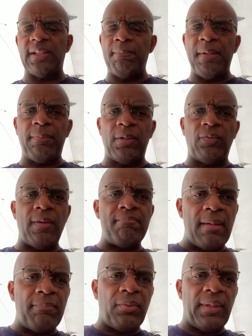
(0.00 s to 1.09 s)
Some people are
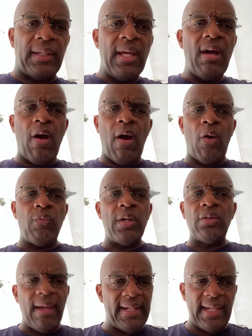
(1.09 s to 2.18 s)
remembering or are
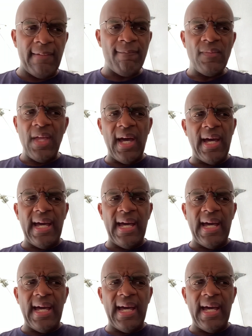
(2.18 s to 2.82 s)
regretting uh,